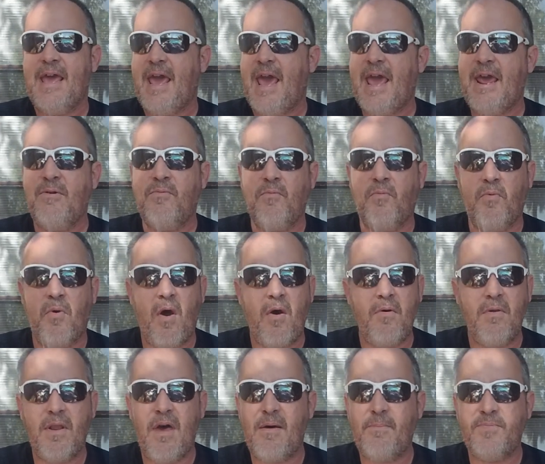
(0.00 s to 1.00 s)
and
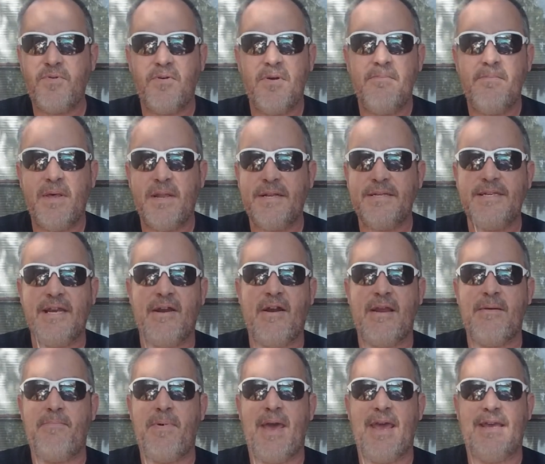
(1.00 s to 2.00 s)
roll up to a
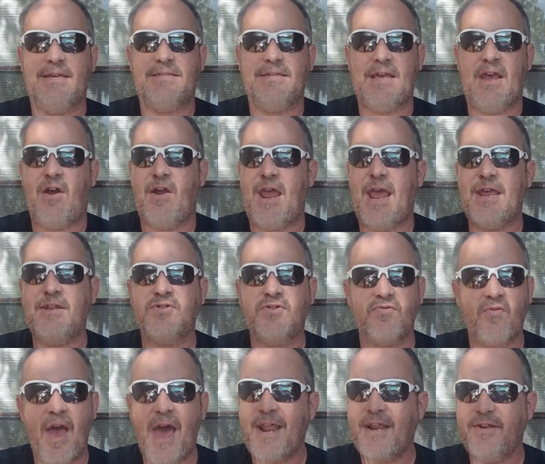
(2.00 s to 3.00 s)
military base and
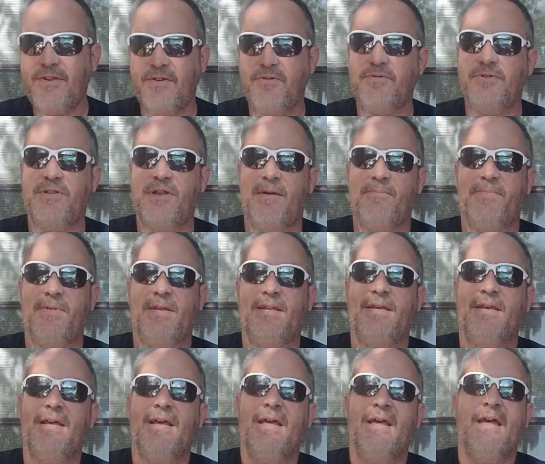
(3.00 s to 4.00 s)
try to do something.
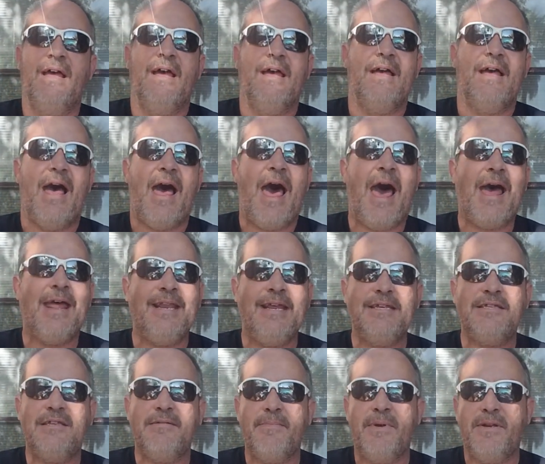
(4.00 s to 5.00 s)
I
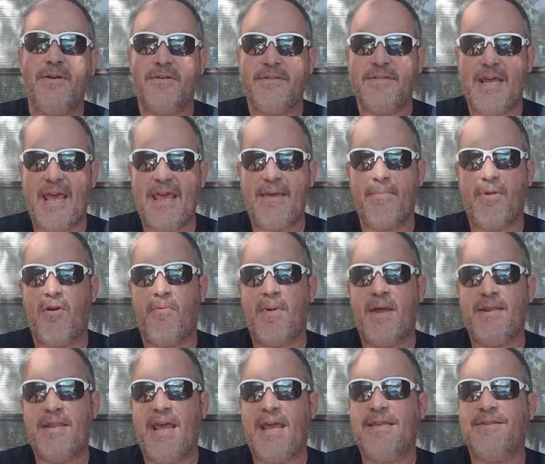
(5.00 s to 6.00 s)
need some entertainment on my
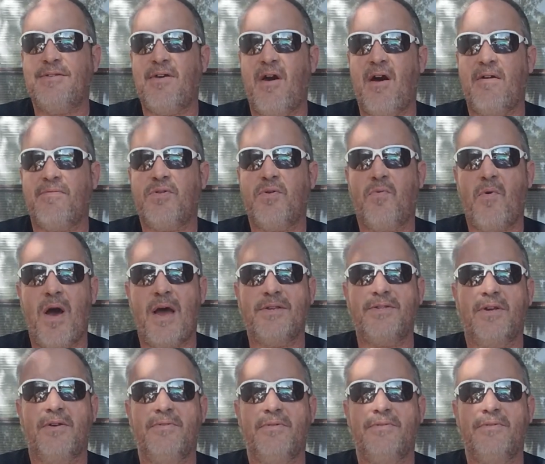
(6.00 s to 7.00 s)
days off to watch
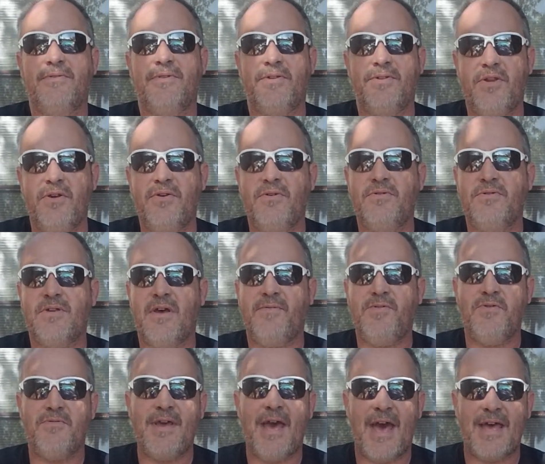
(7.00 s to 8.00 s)
on the news of
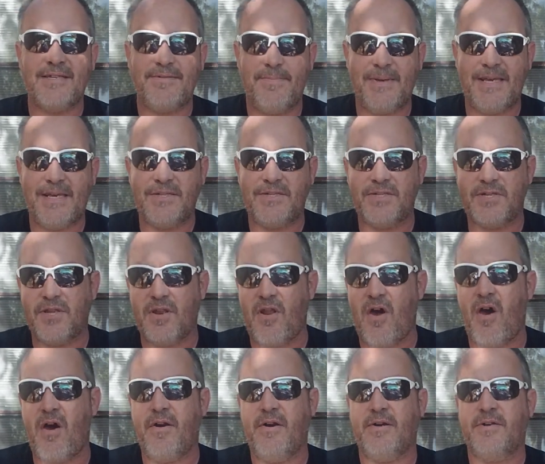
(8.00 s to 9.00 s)
you guys being
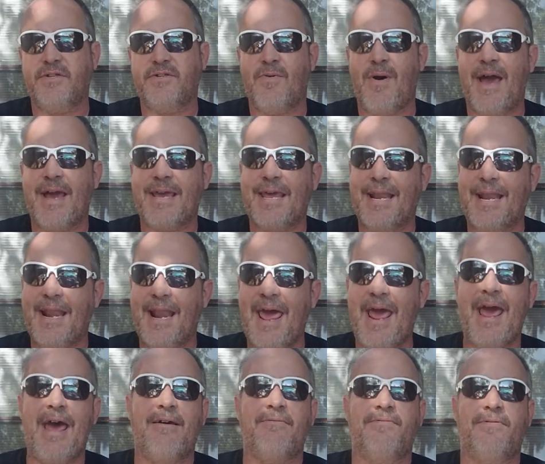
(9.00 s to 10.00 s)
slaughtered so I can
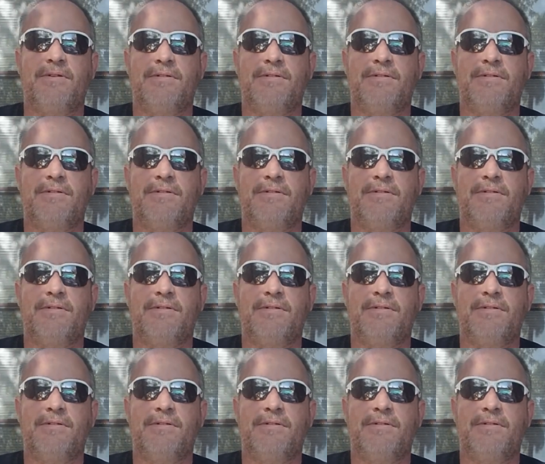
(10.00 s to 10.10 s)
laugh.